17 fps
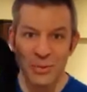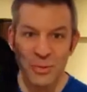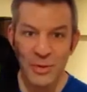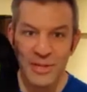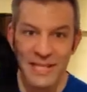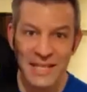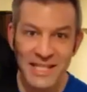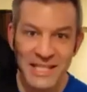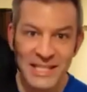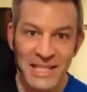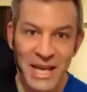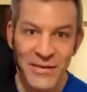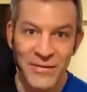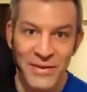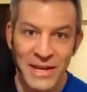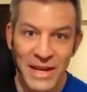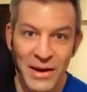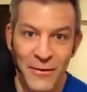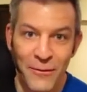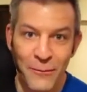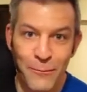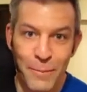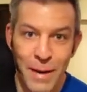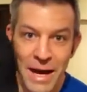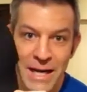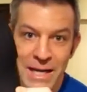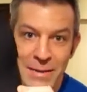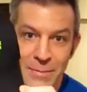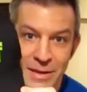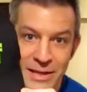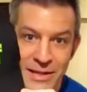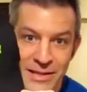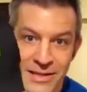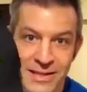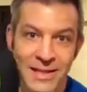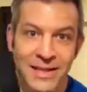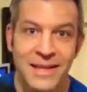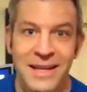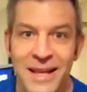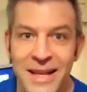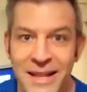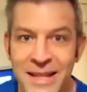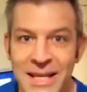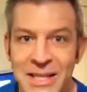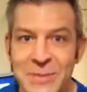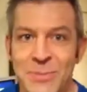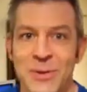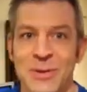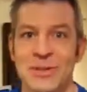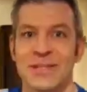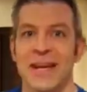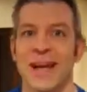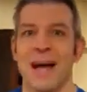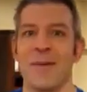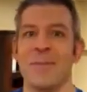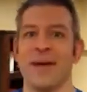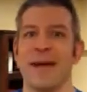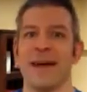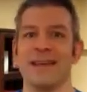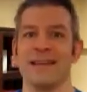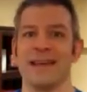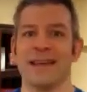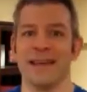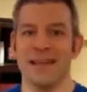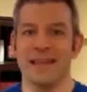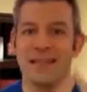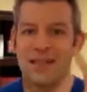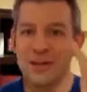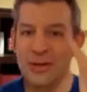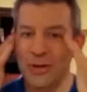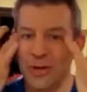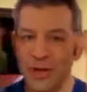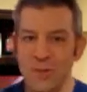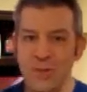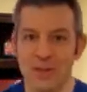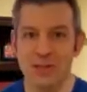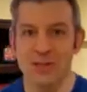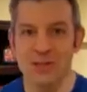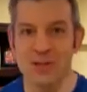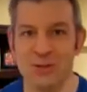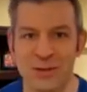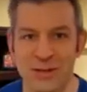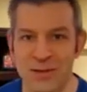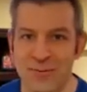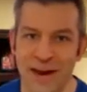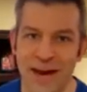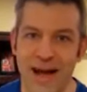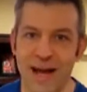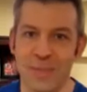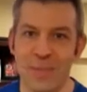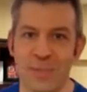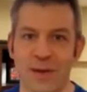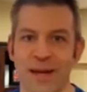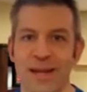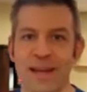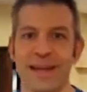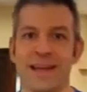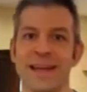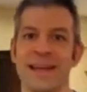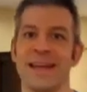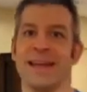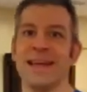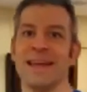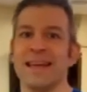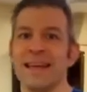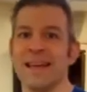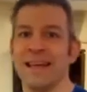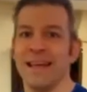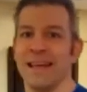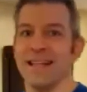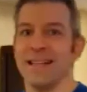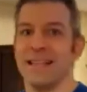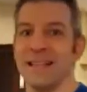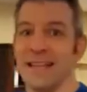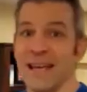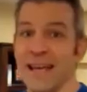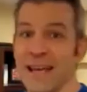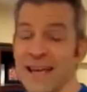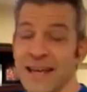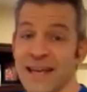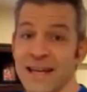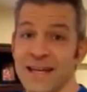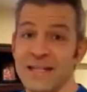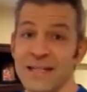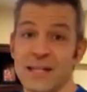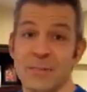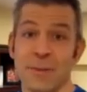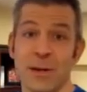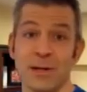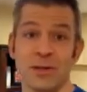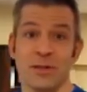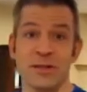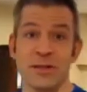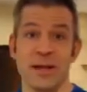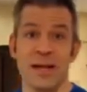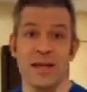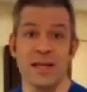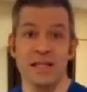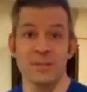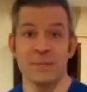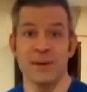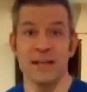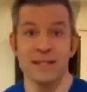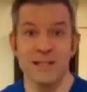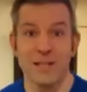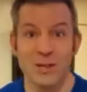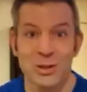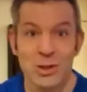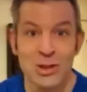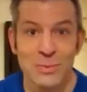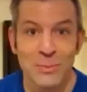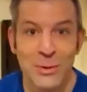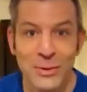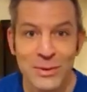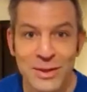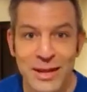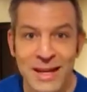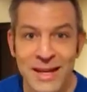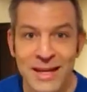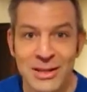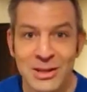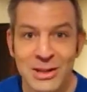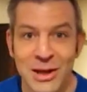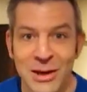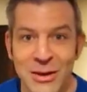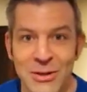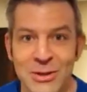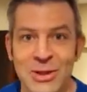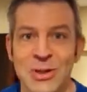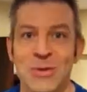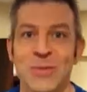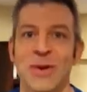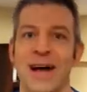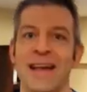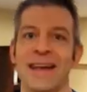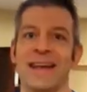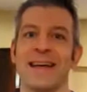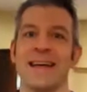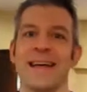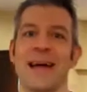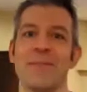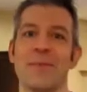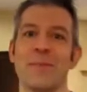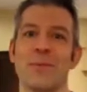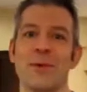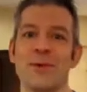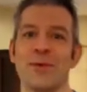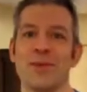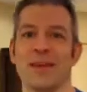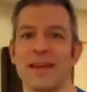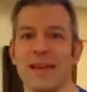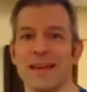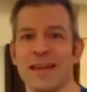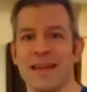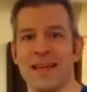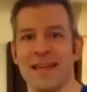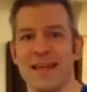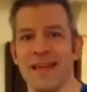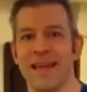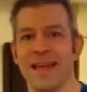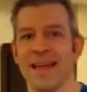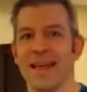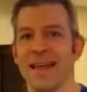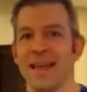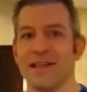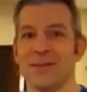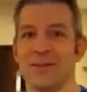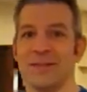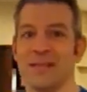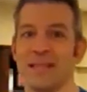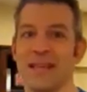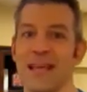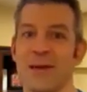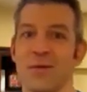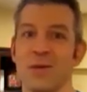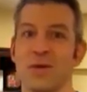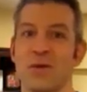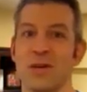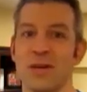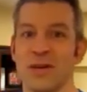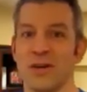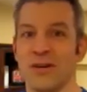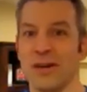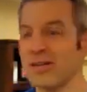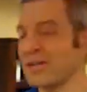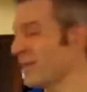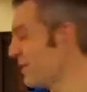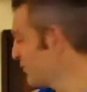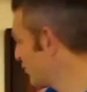27 of Body Beast, Last Meals Combat, and the Derm Exclusive Hybrid. Today is a special day. It's my sister's birthday. Shout out to you, Rhonda. Happy birthday. So today we're going to crush it